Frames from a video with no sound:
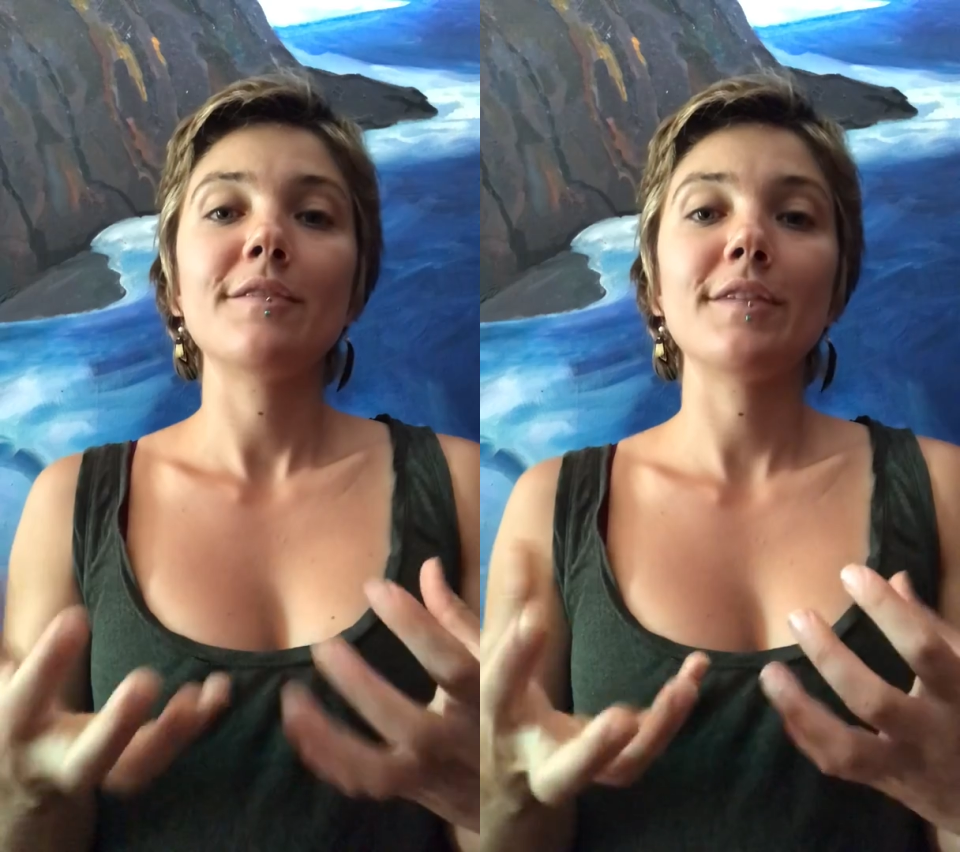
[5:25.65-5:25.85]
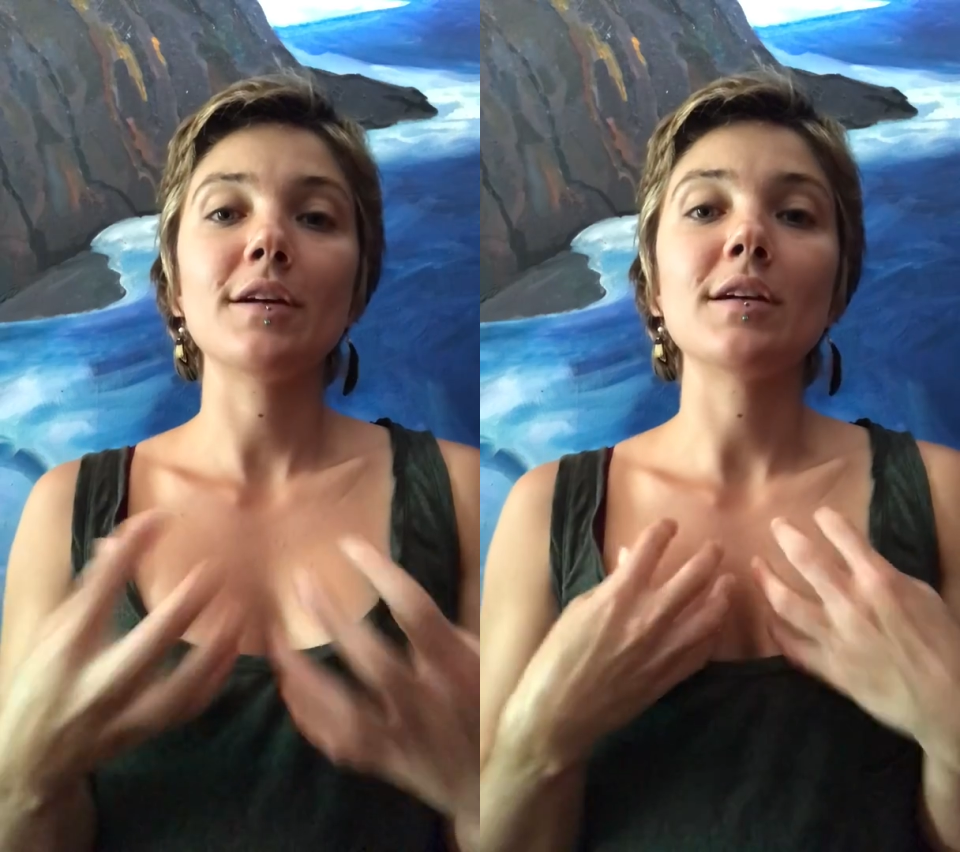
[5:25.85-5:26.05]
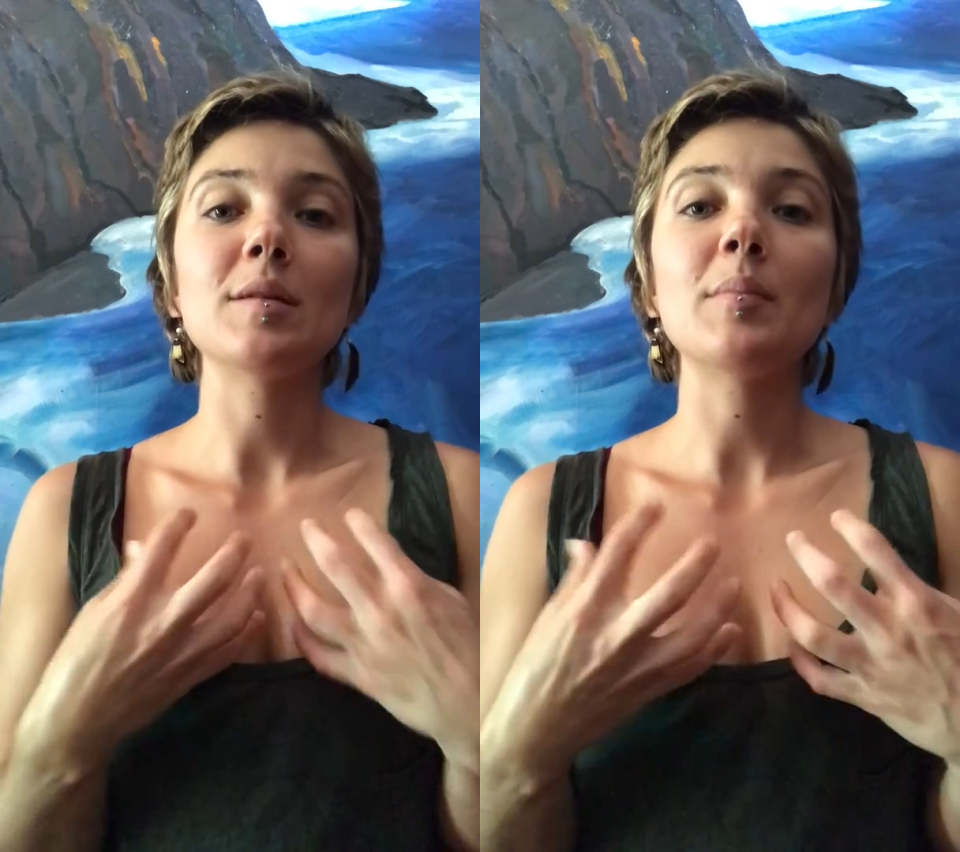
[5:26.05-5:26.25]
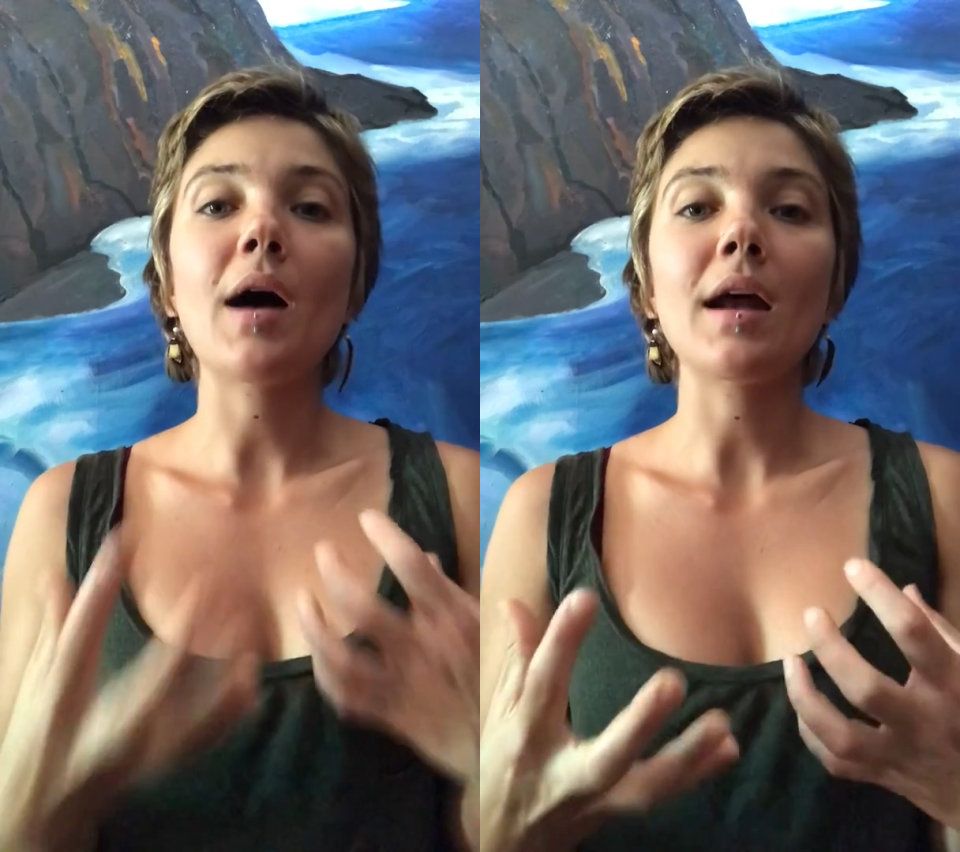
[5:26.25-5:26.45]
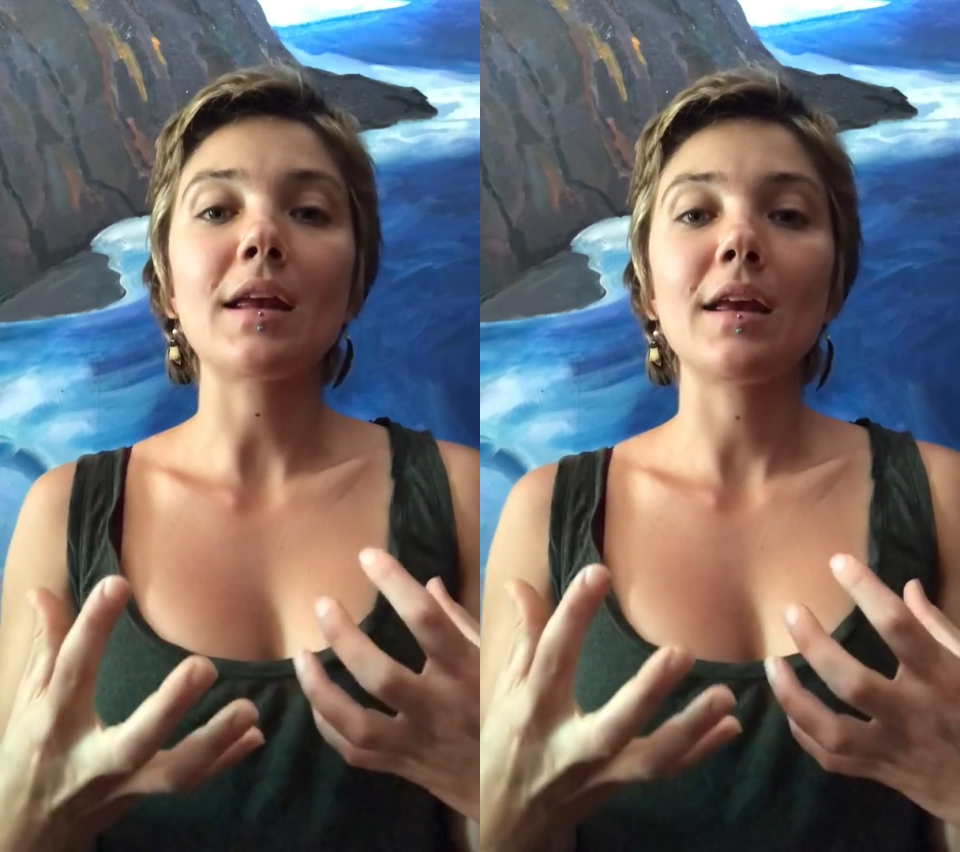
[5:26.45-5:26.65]
in the
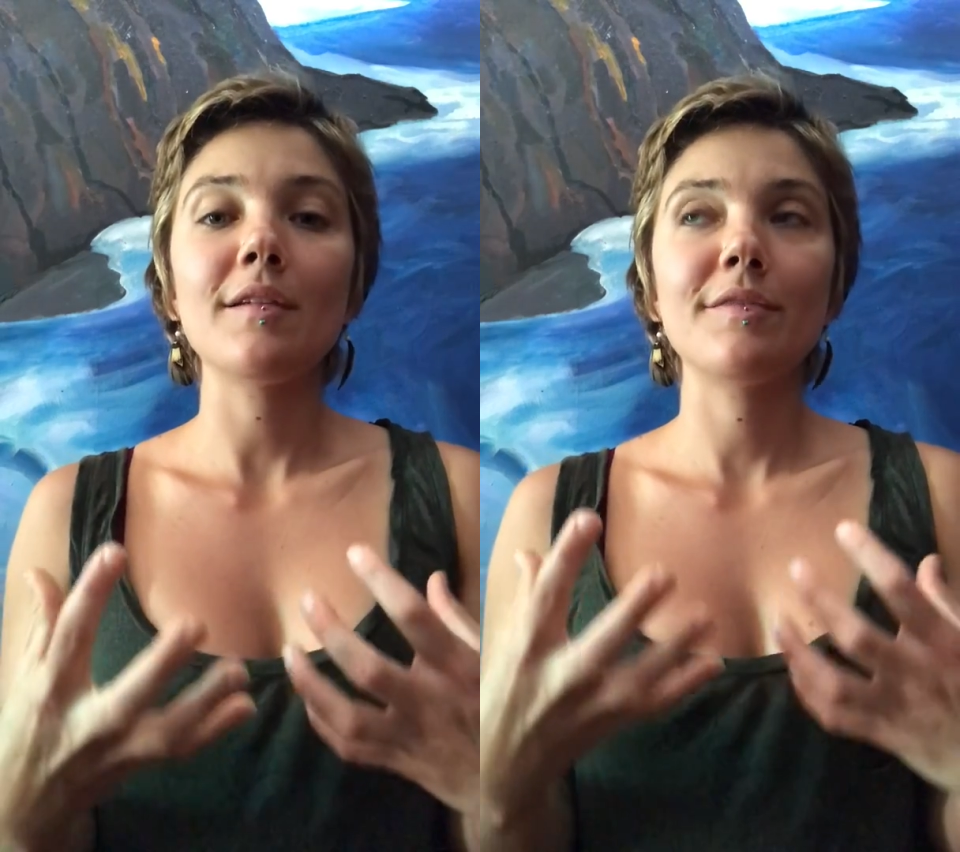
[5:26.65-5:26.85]
body,